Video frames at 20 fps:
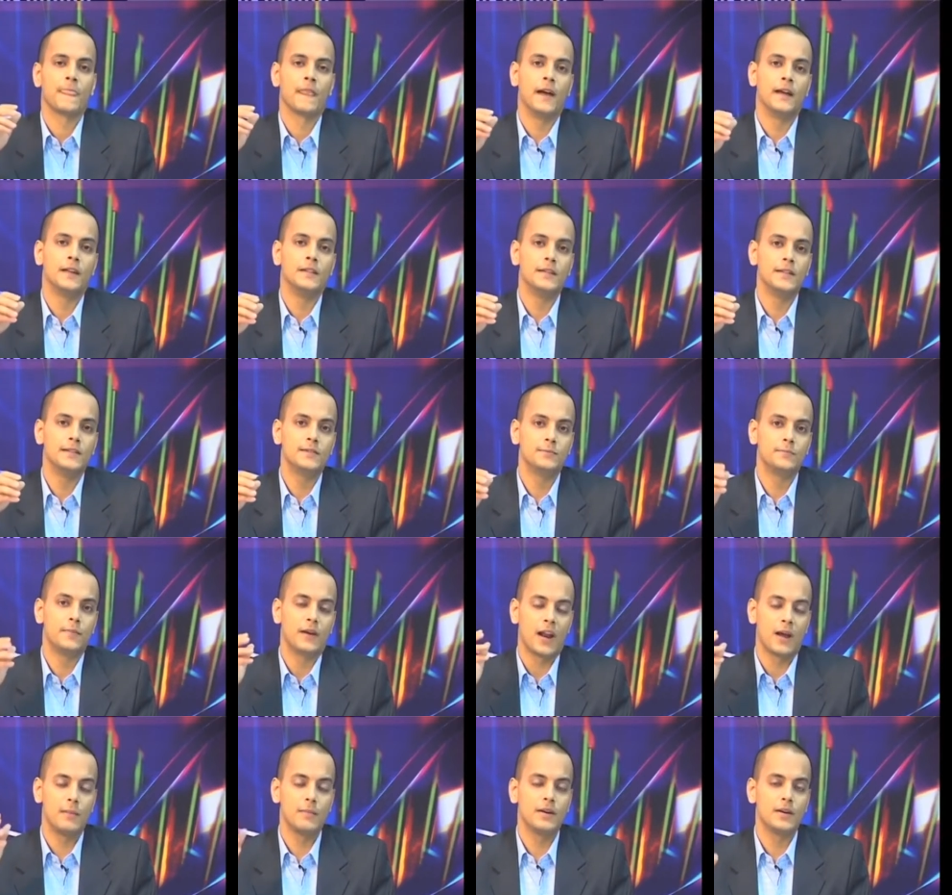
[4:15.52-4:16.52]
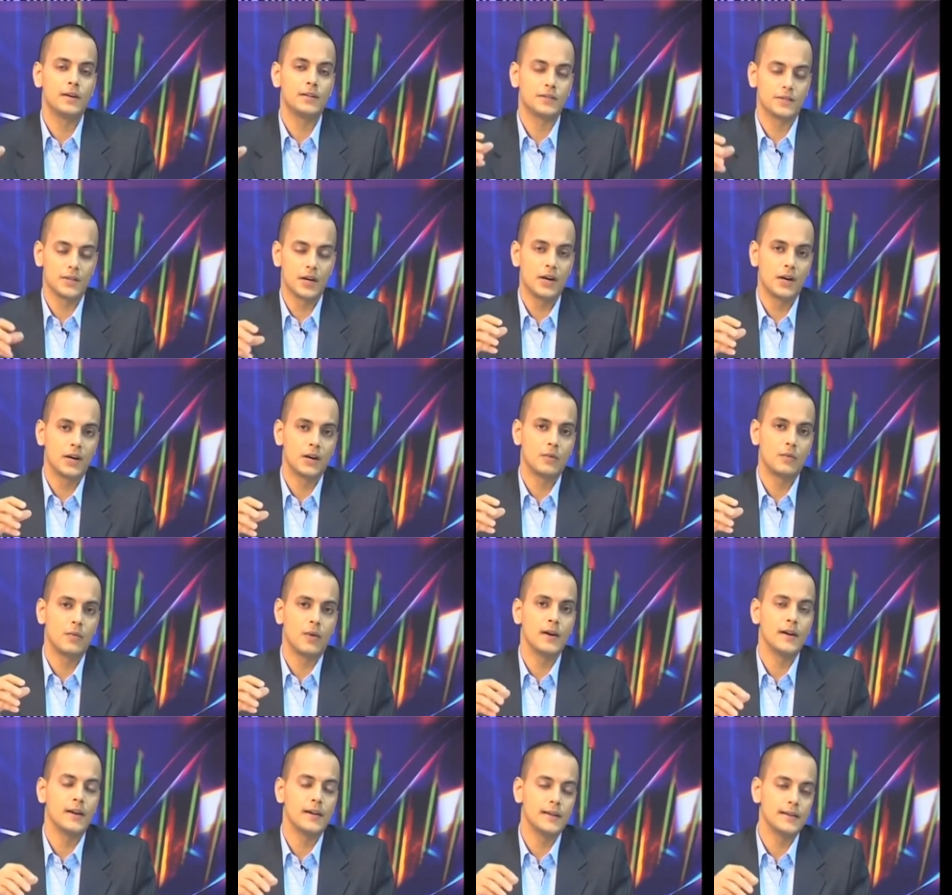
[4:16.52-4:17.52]
And these parameters are
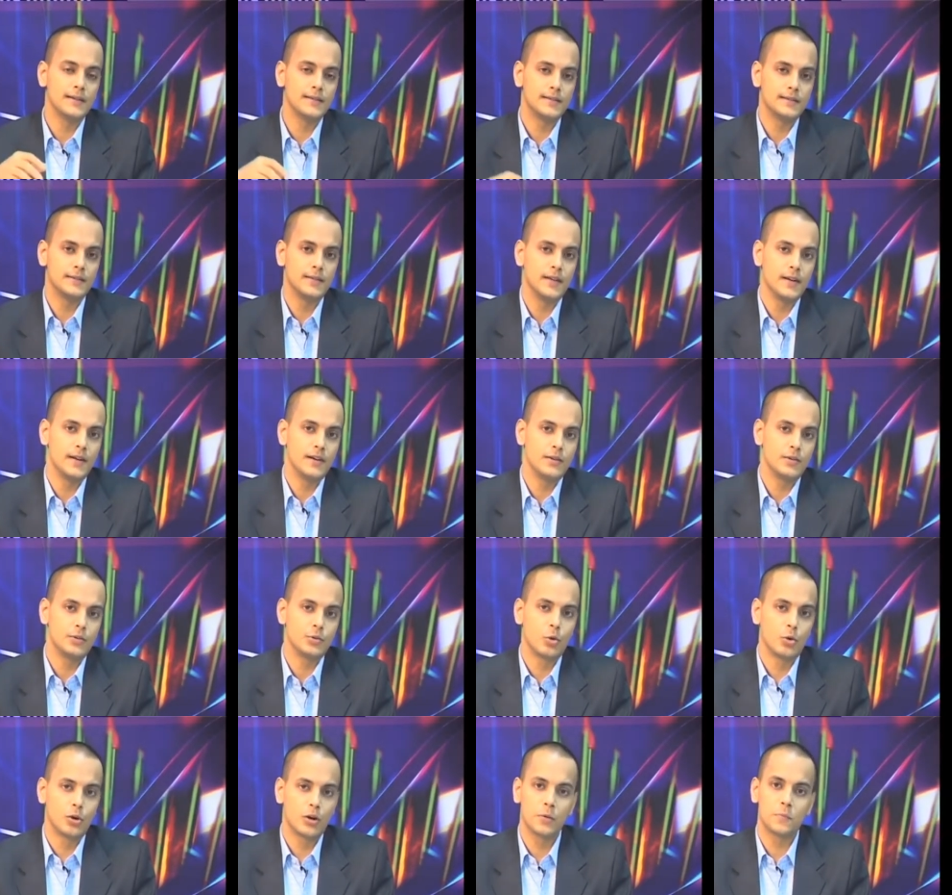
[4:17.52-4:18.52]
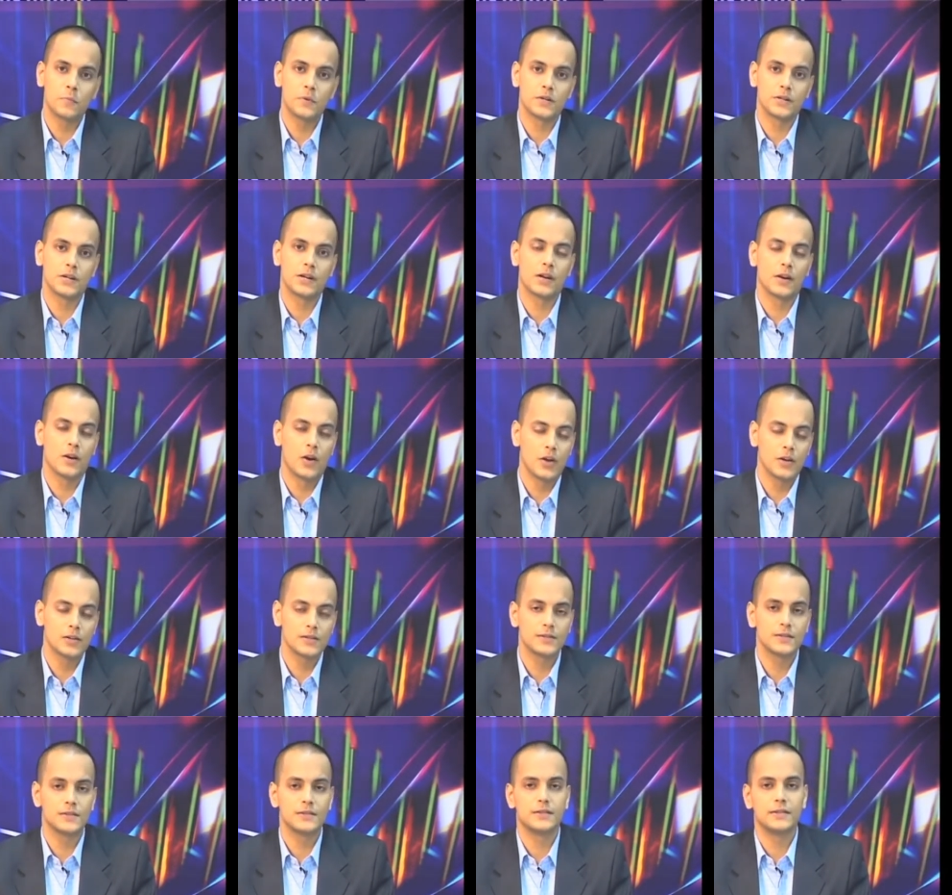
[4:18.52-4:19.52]
one is the total pressure
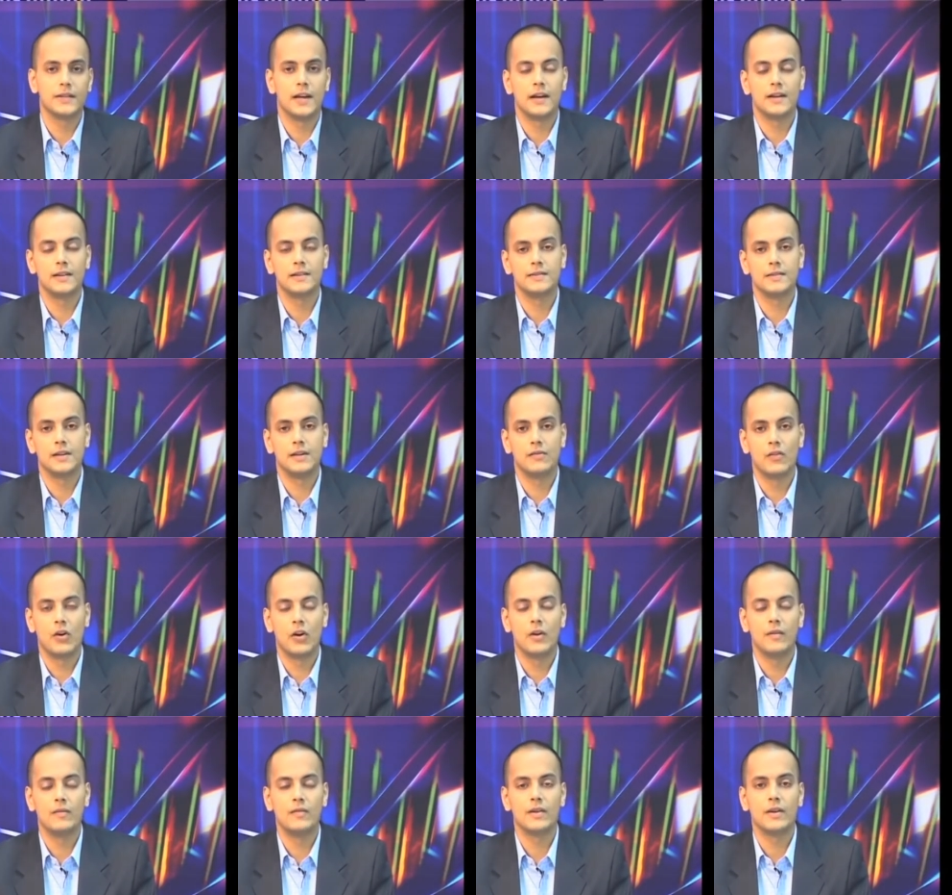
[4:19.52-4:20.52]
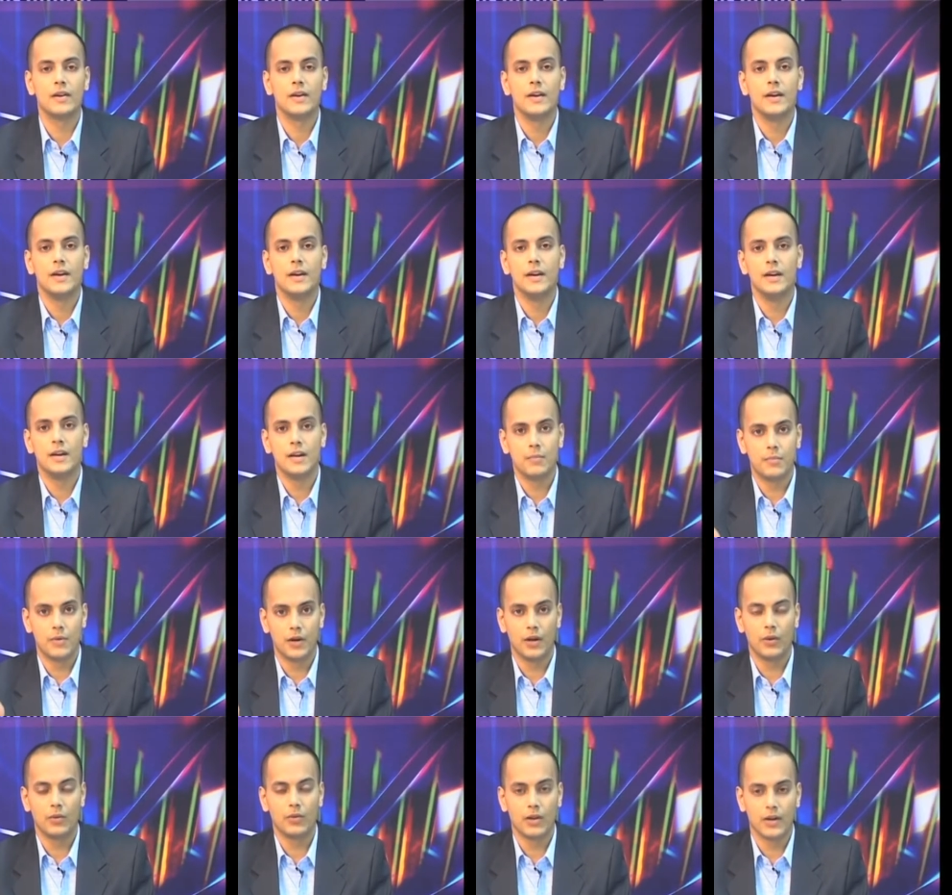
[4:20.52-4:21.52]
loss that is involved in a
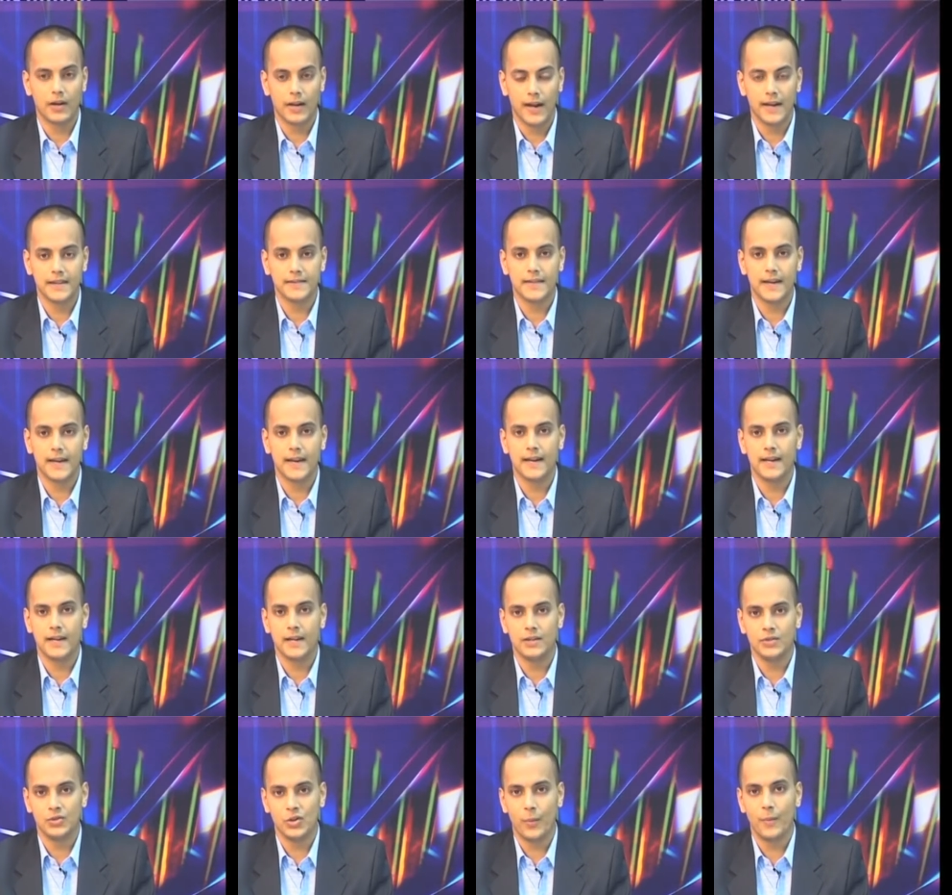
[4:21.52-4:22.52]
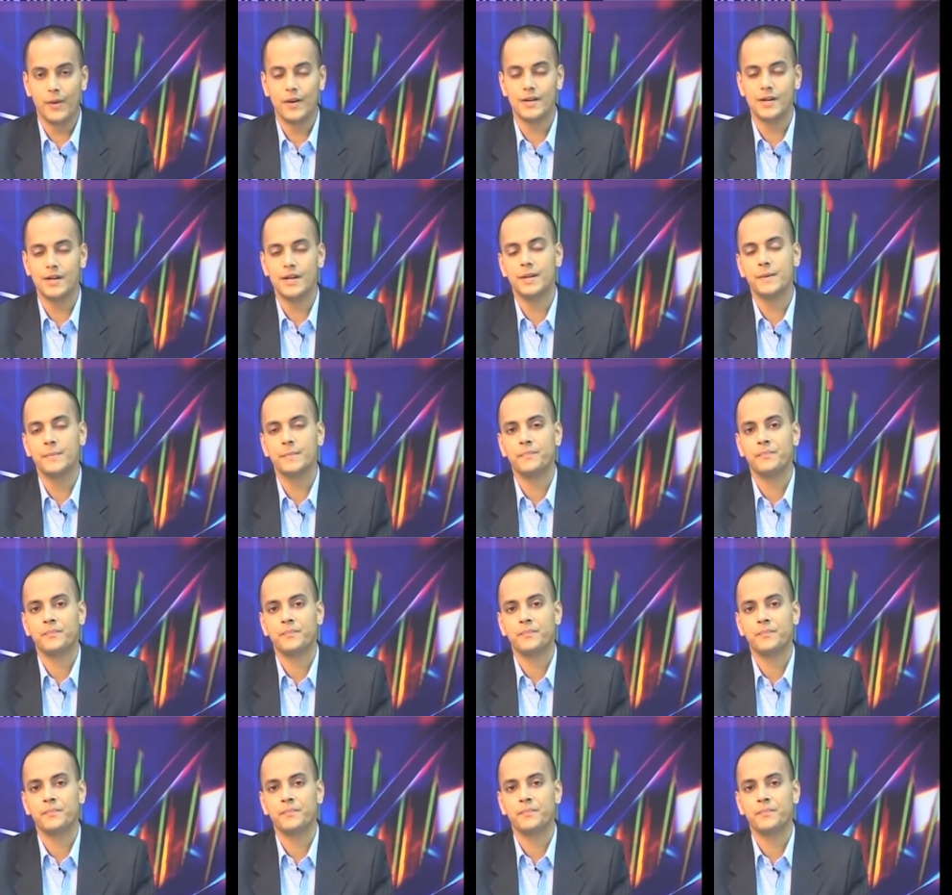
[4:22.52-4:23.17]
particular cascade geometry